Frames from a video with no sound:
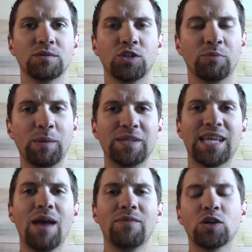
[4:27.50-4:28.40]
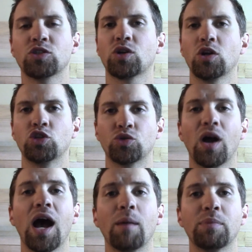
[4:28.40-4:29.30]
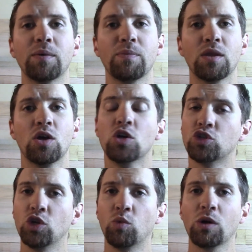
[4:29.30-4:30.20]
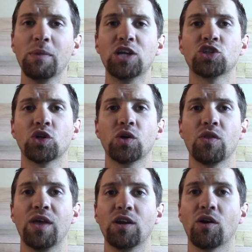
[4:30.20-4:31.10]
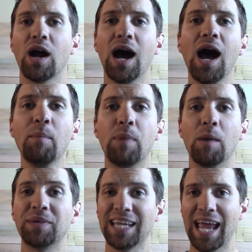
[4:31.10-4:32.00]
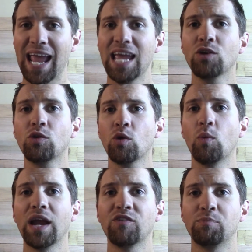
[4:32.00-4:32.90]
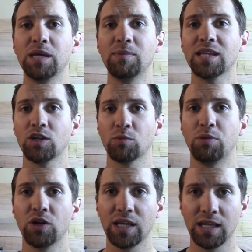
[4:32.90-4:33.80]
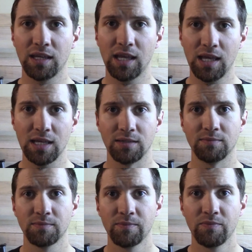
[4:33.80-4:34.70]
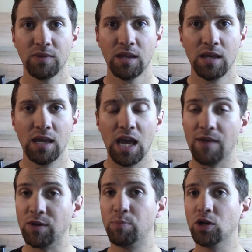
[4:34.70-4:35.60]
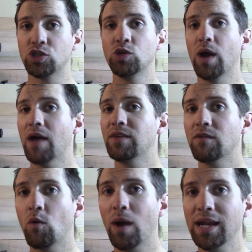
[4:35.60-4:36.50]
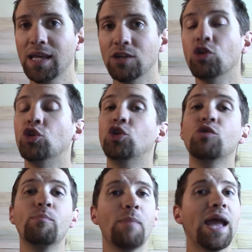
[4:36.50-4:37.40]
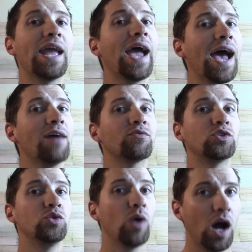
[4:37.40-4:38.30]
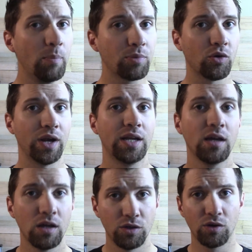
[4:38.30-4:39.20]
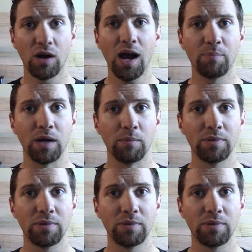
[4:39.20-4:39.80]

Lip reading: your BB's heavier, it's going to drop. So you want to make sure that your hop up can handle the weight of BB that you're putting in. If you put too heavy of a weight in, you may have to upgrade your hop up.